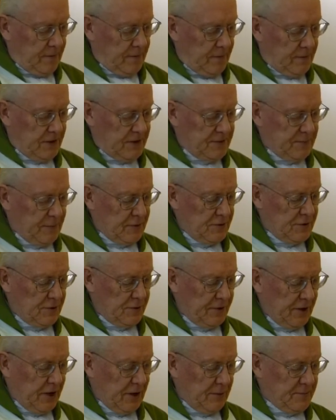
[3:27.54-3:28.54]
The
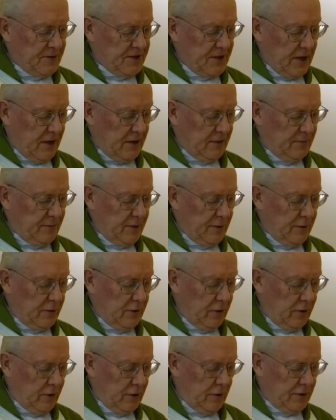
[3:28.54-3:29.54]
responsorial
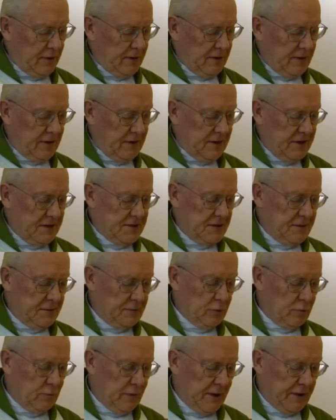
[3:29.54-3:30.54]
psalm, "Lord,
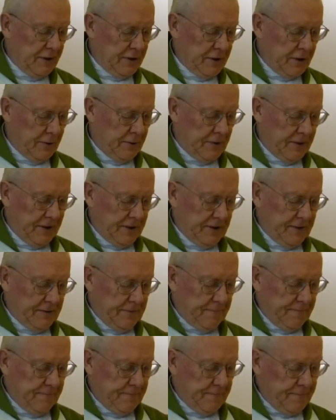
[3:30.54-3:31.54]
listen to my groaning."
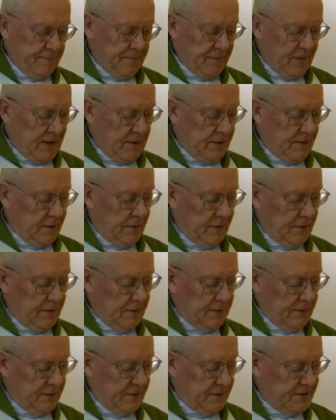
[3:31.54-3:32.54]

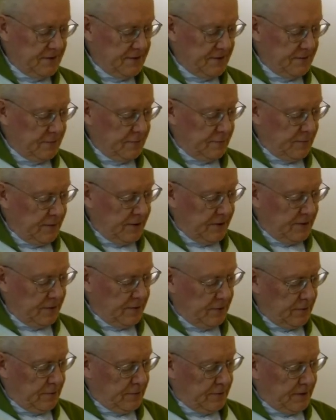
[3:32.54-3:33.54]
Lord, listen to my
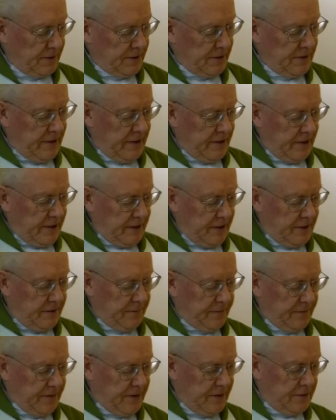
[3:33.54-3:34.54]
groaning.
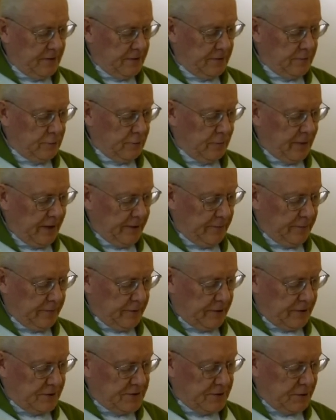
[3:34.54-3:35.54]
Give ear to my
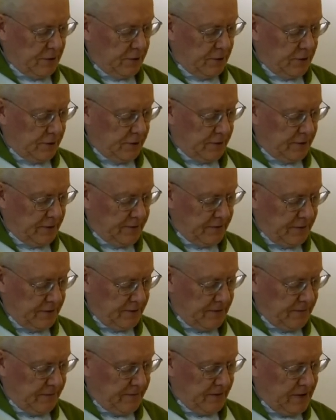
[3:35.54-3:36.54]
words, O
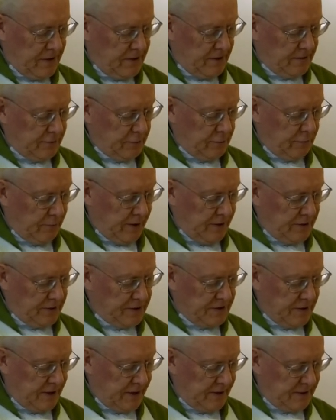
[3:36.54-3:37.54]
Lord. Give heed to my
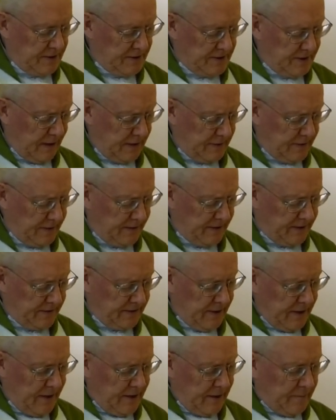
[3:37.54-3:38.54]
sighing.
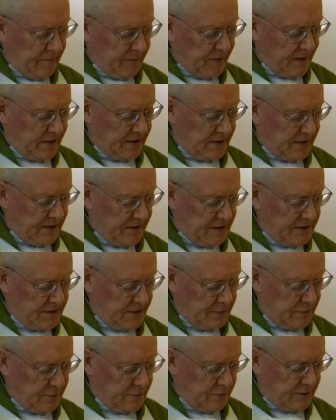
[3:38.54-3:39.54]

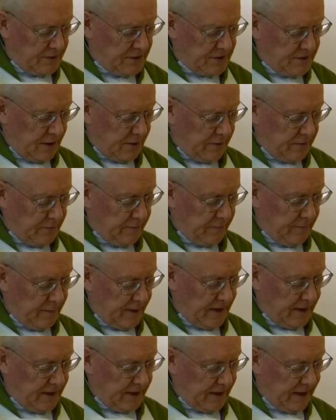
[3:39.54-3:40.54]
Listen to the sound of
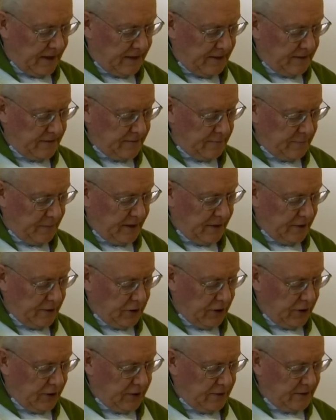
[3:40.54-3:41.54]
my cry, my
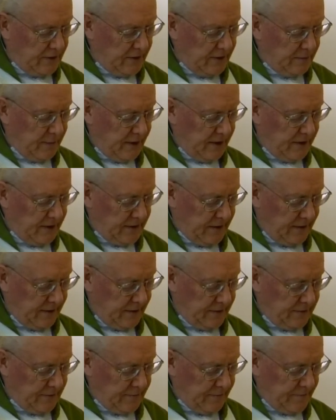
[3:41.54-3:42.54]
God and my
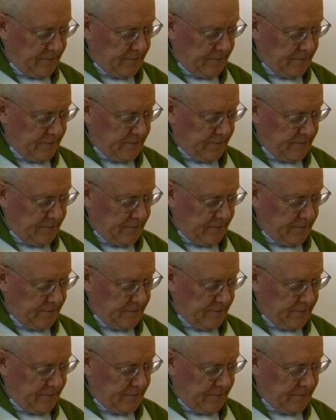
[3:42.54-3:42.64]
King.